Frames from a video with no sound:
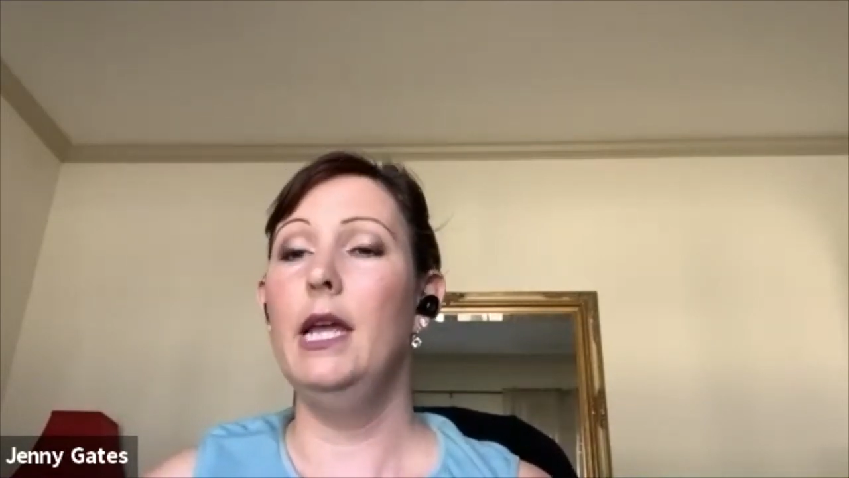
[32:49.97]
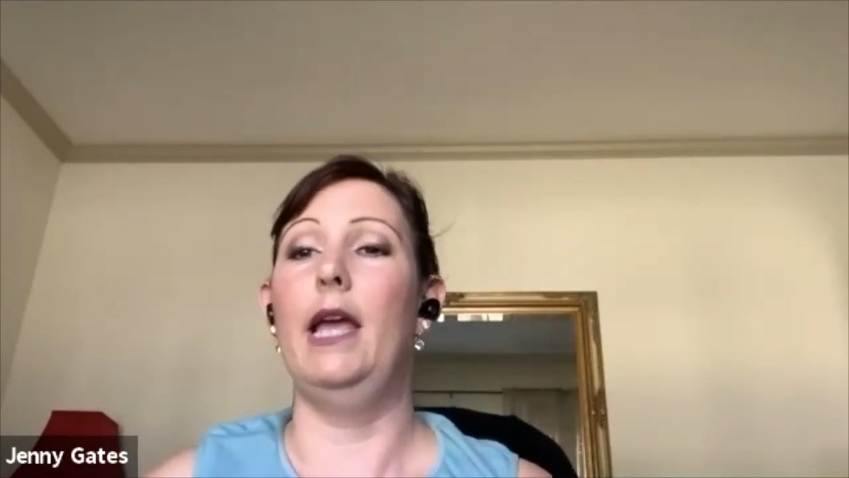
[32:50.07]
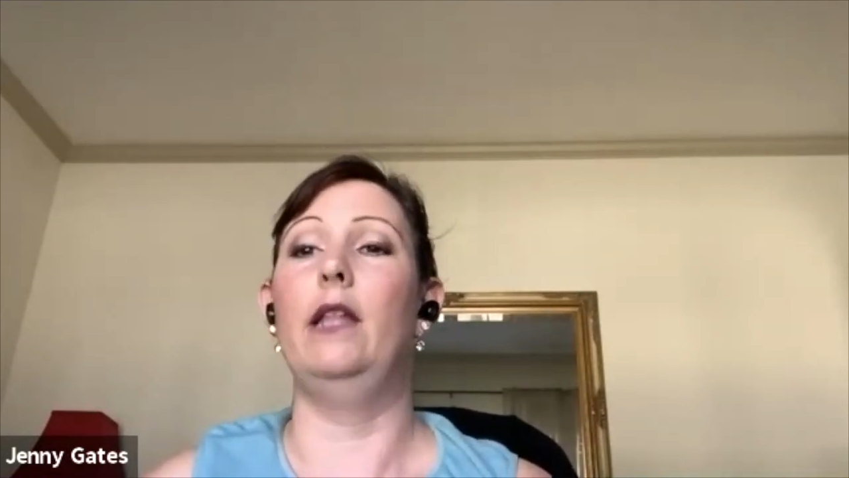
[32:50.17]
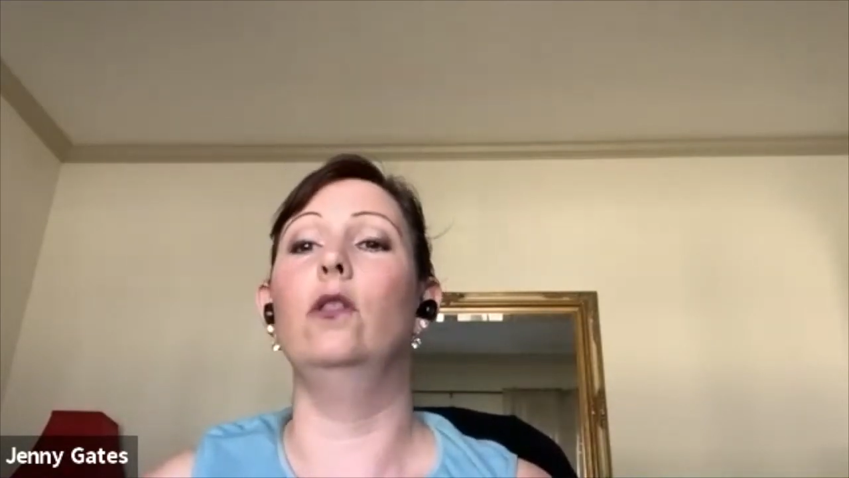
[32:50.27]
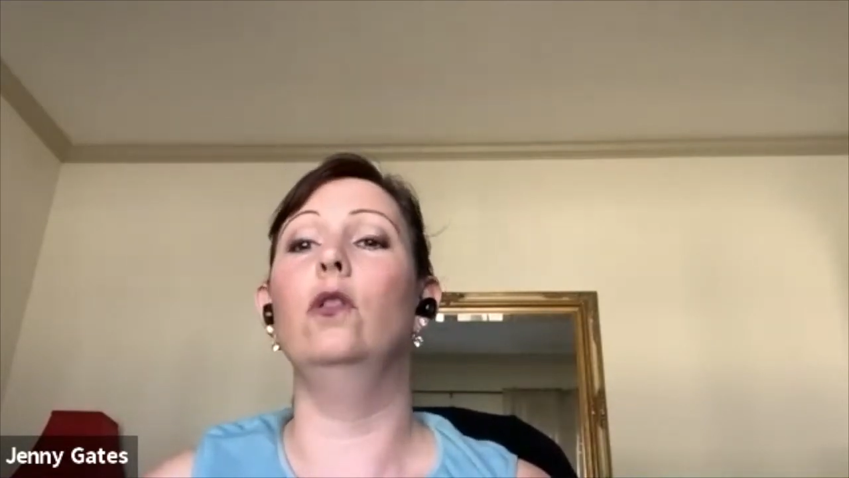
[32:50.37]

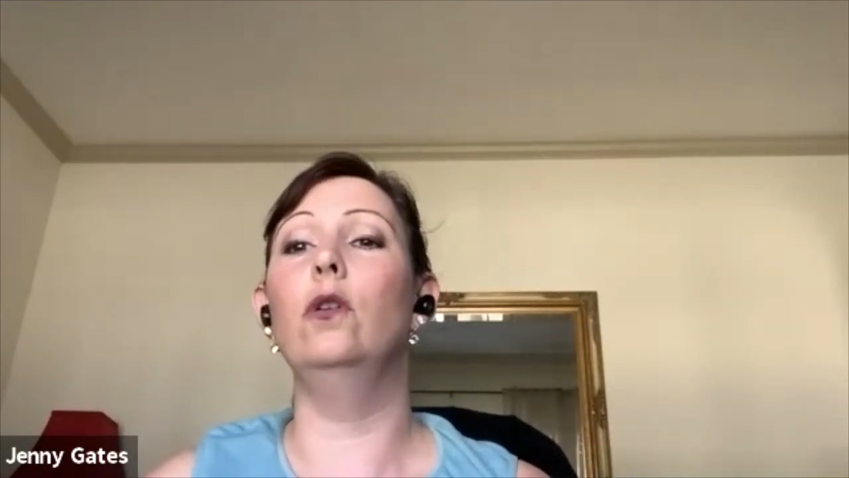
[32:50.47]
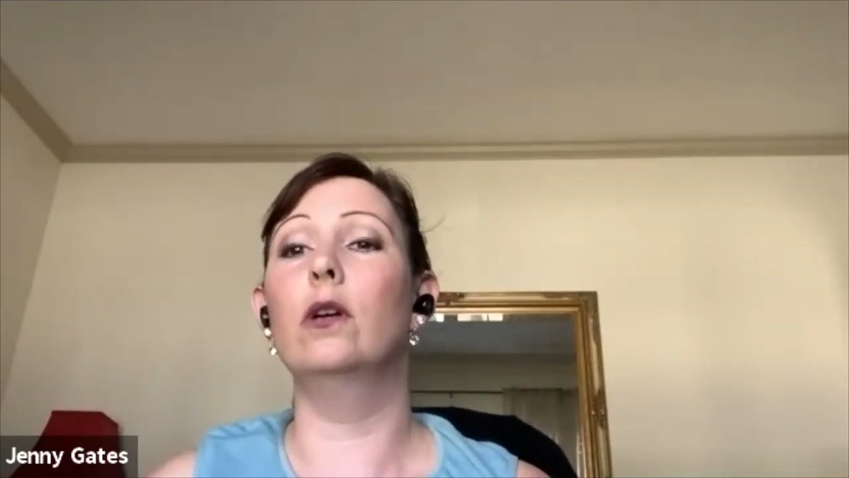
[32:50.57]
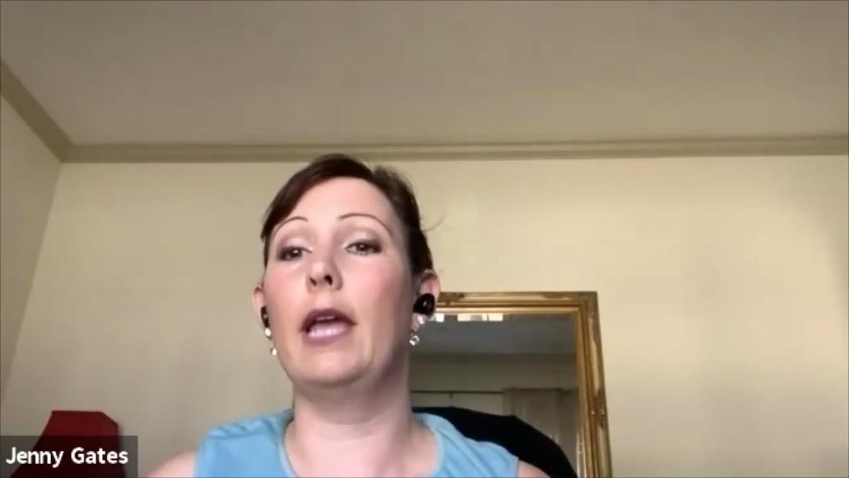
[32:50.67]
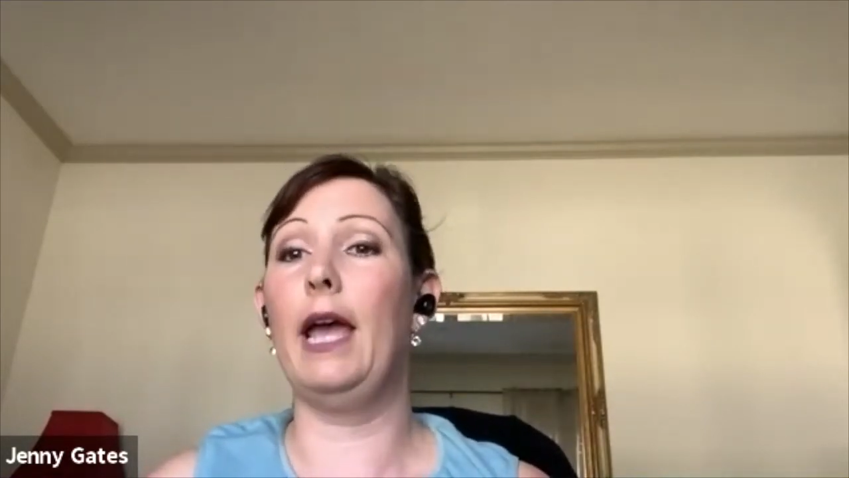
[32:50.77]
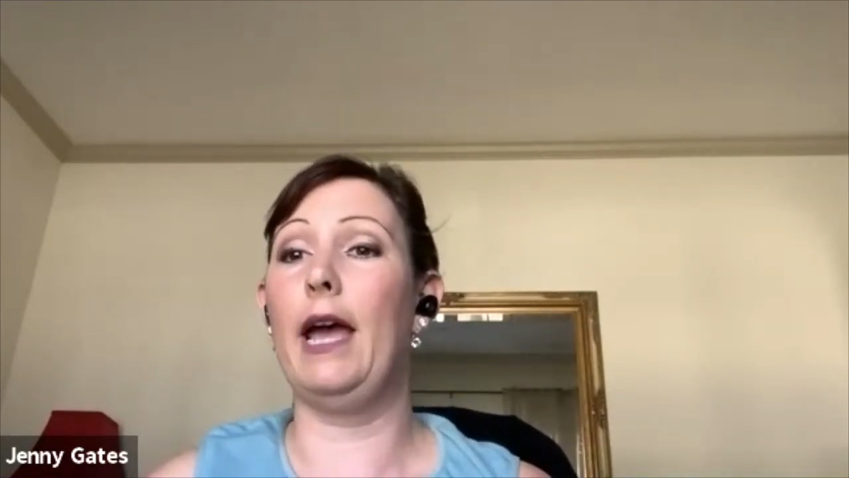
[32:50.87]
and look
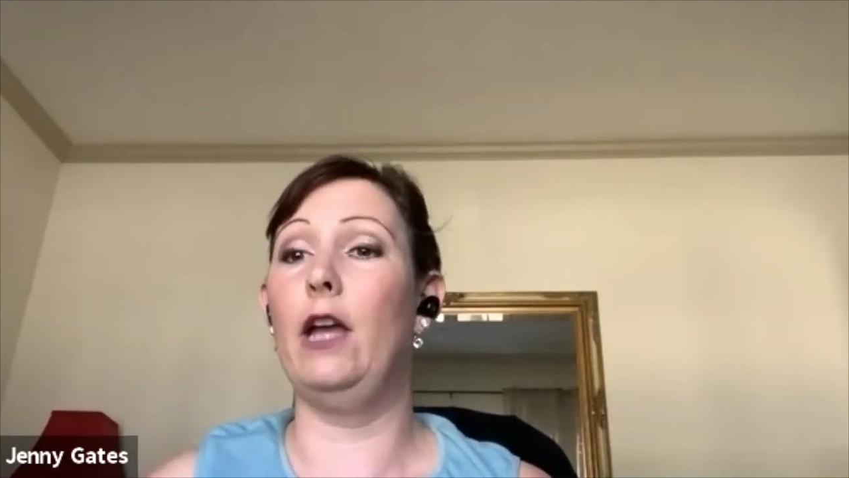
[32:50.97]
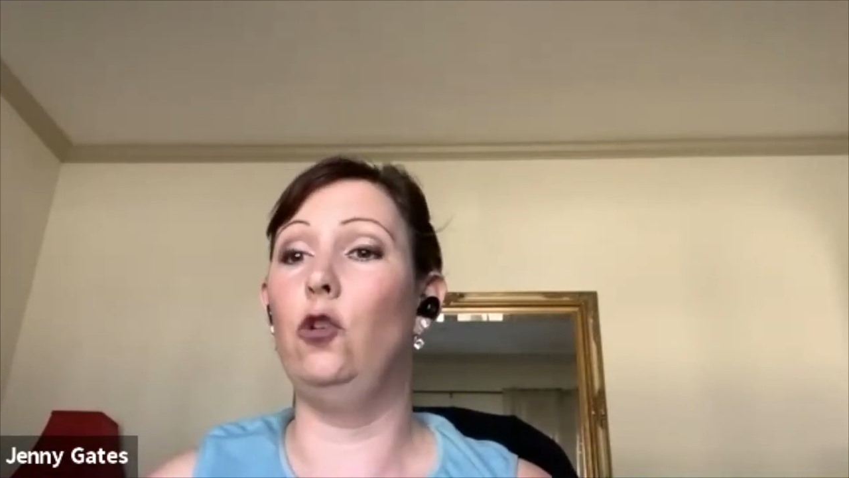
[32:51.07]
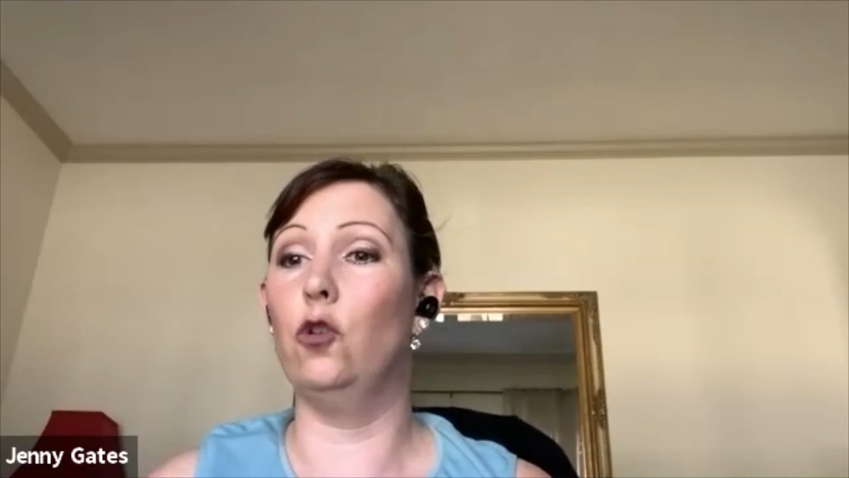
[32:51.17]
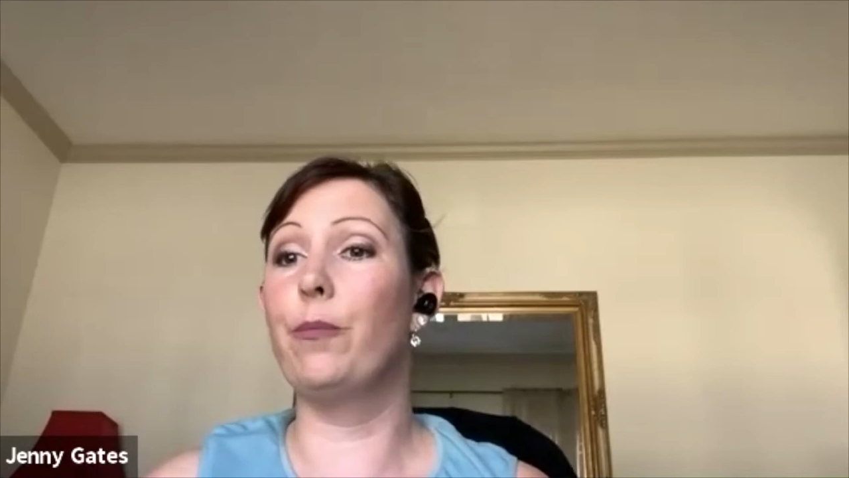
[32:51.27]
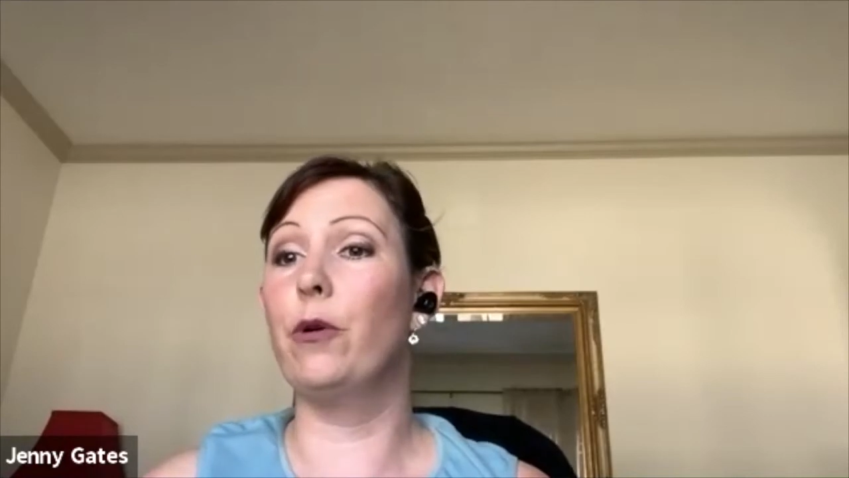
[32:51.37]
at
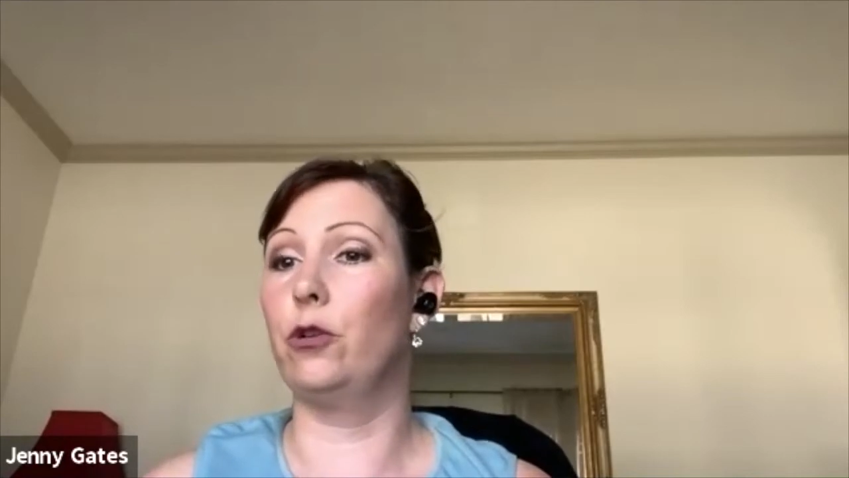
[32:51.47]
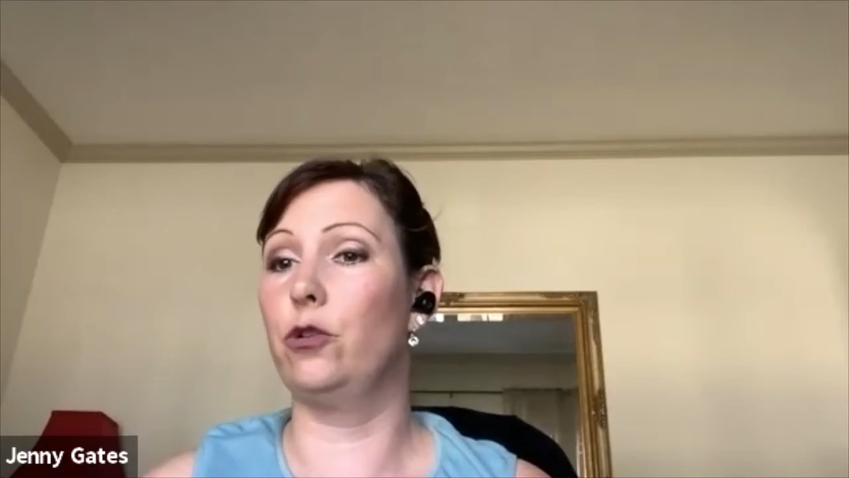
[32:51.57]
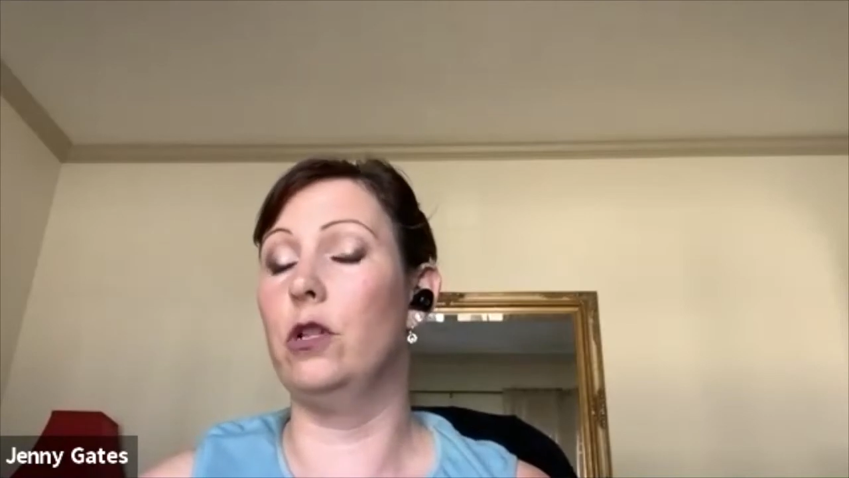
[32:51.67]
your personal,